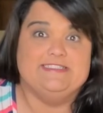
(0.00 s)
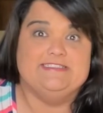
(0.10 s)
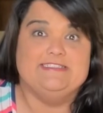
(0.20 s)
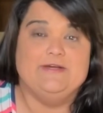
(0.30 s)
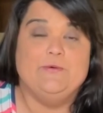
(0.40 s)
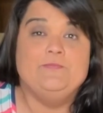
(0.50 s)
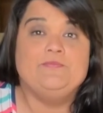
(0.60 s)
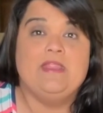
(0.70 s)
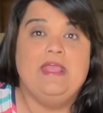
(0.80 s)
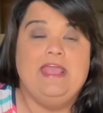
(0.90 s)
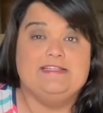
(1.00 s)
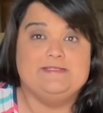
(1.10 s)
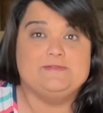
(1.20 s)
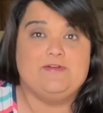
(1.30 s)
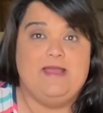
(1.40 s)
So hit
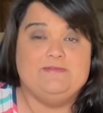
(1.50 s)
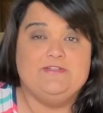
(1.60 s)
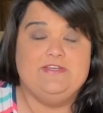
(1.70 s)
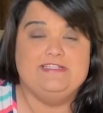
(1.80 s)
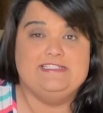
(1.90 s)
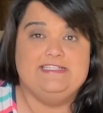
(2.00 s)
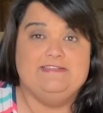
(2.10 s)
subscribe so you can see